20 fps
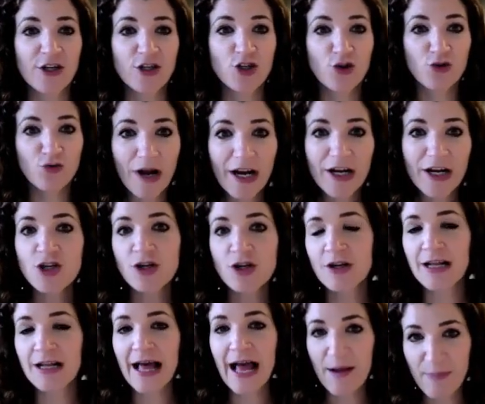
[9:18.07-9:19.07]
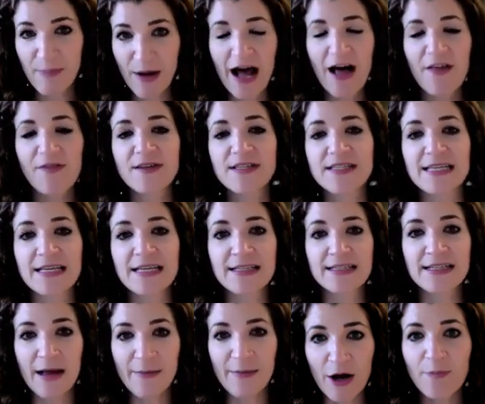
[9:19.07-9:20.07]
directional
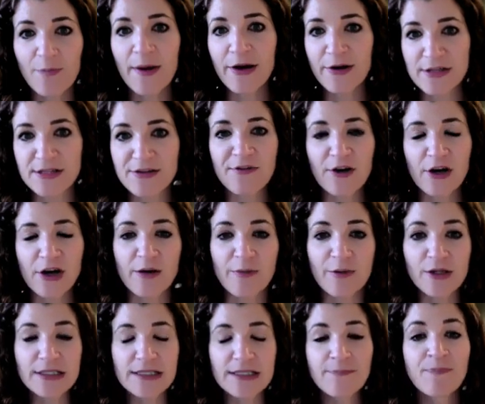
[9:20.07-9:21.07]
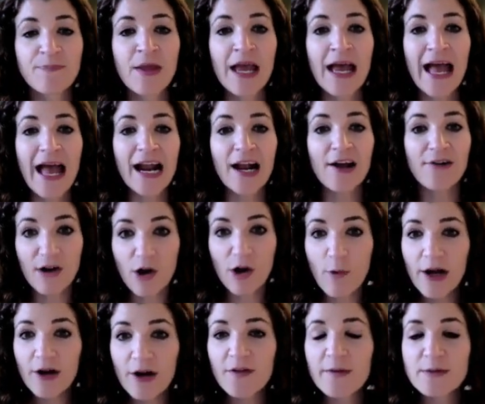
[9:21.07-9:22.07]
hypotheses about pairs of variables. And I
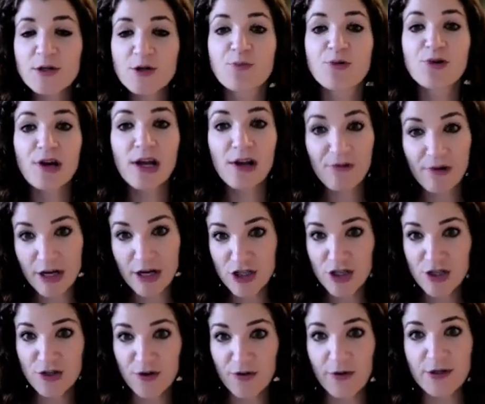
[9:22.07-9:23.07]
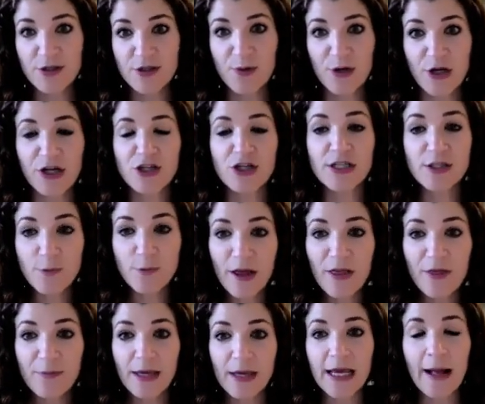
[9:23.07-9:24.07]
require them to pre-register those predictions
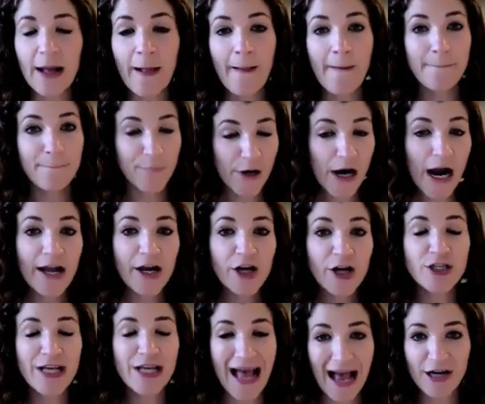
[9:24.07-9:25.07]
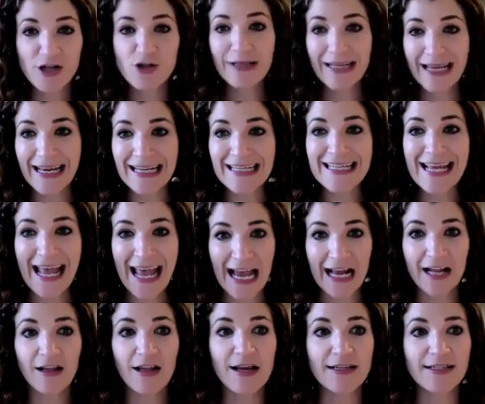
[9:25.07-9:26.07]
with me prior to actually getting to
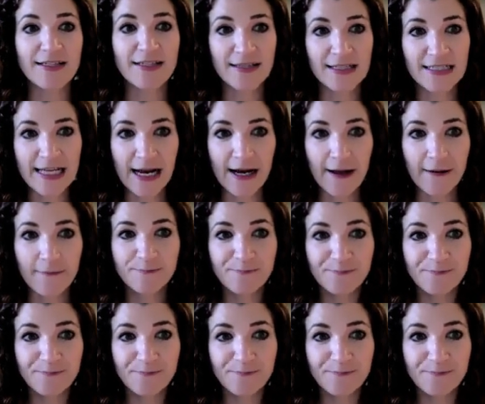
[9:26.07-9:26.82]
analyze the data.